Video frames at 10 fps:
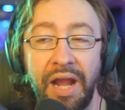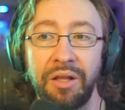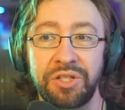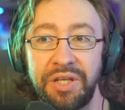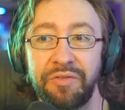be,
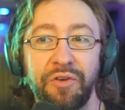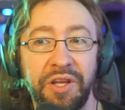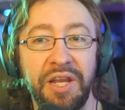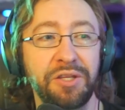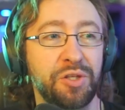Galaxy
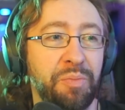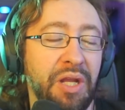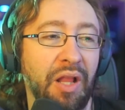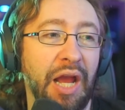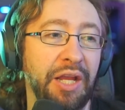for Keits to
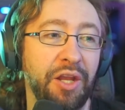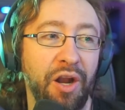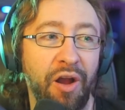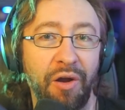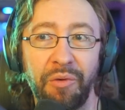be like,
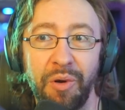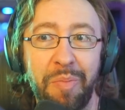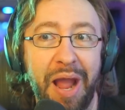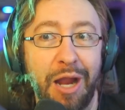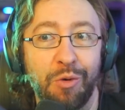you know, we're
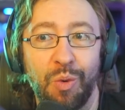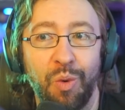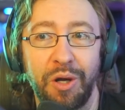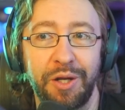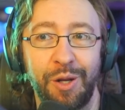back, we're
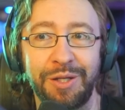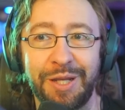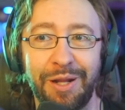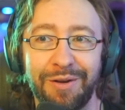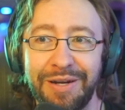working on
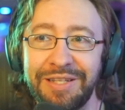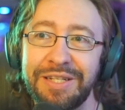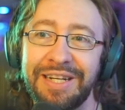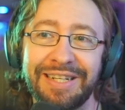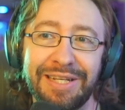Killer
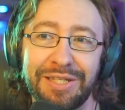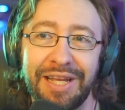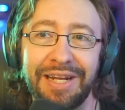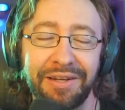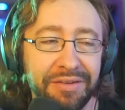Instinct is
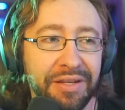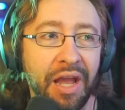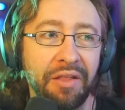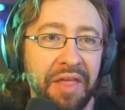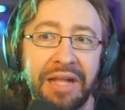like,
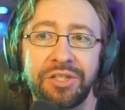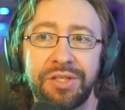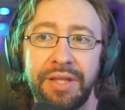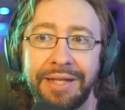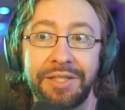yeah,
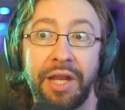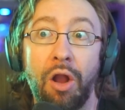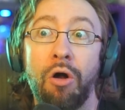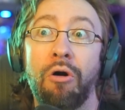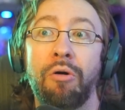that's that's like
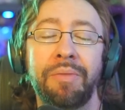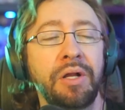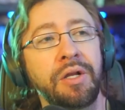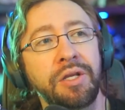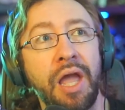oh,
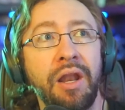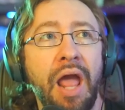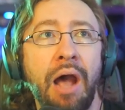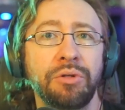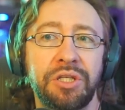and
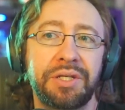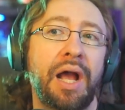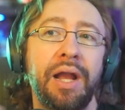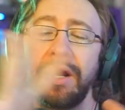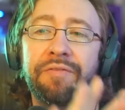
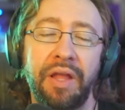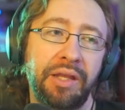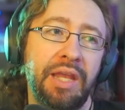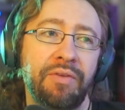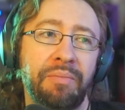outside of
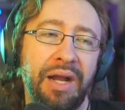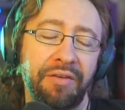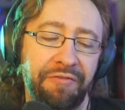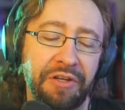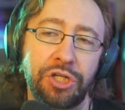like even my
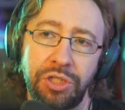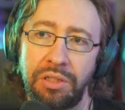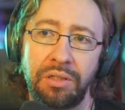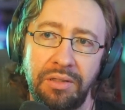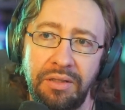
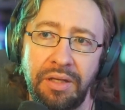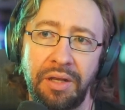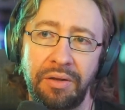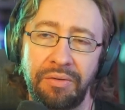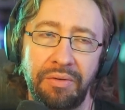official, you
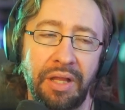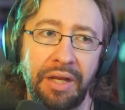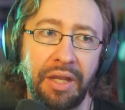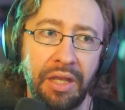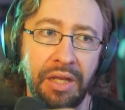know,
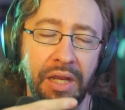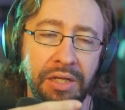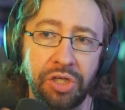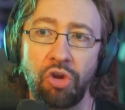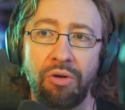like
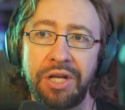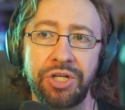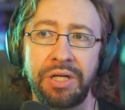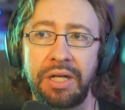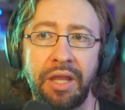
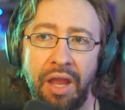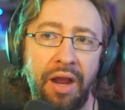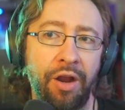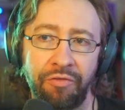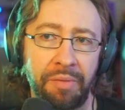integration into KI
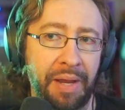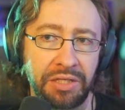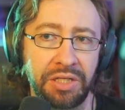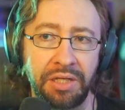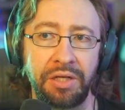over the
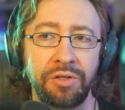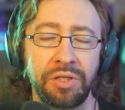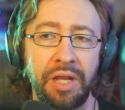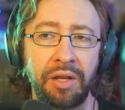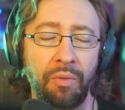past ten
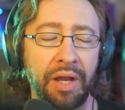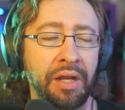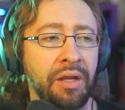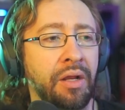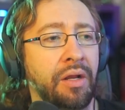years in any
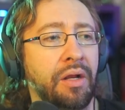way,